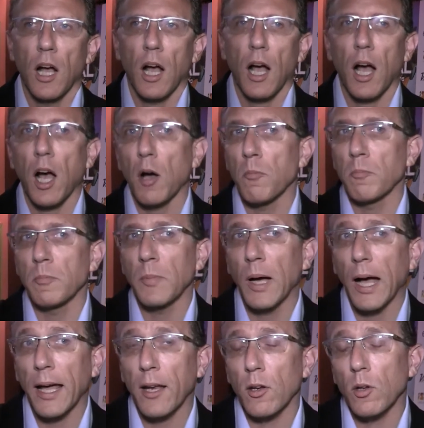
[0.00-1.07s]

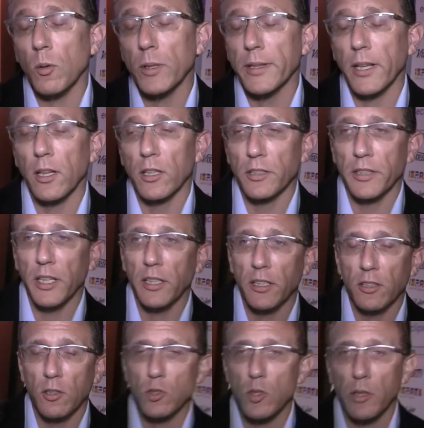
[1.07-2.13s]
I don't know what they learned. They
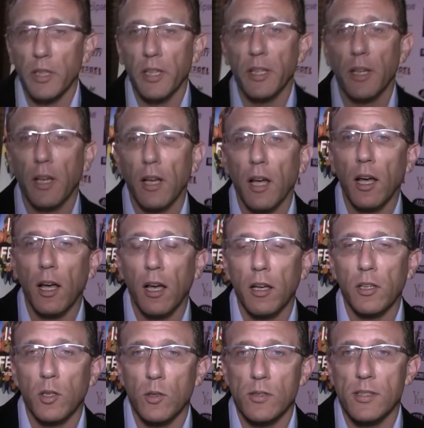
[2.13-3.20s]
usually
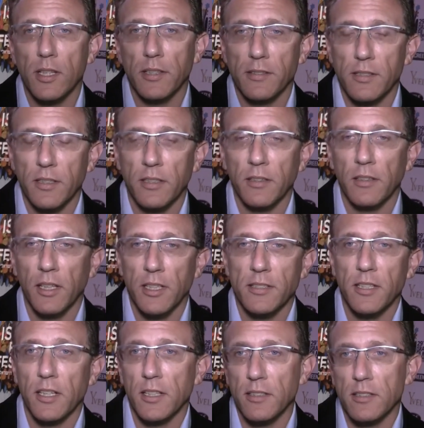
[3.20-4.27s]
use these
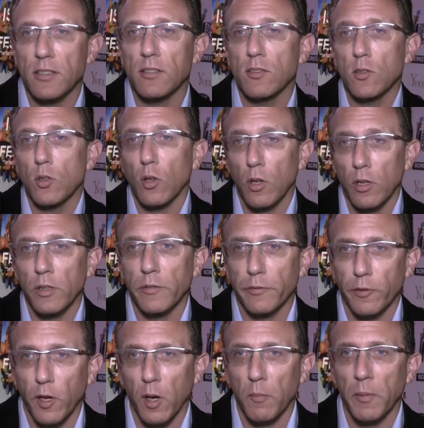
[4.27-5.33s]
incidents to learn
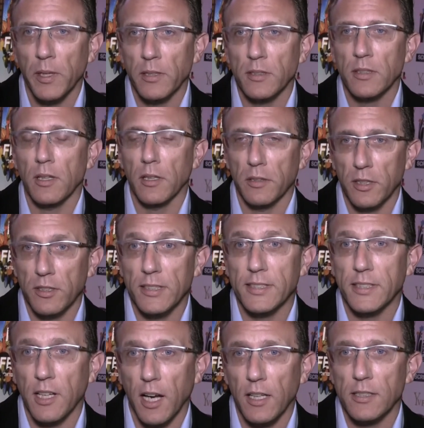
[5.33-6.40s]
from and to
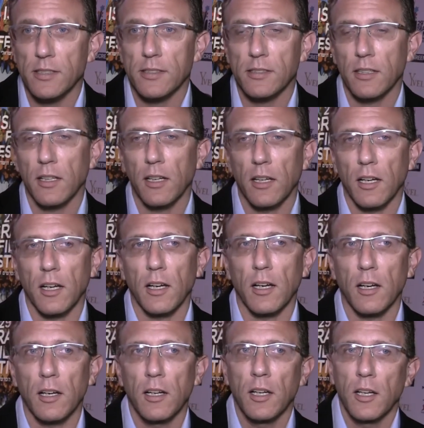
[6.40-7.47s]
discuss. The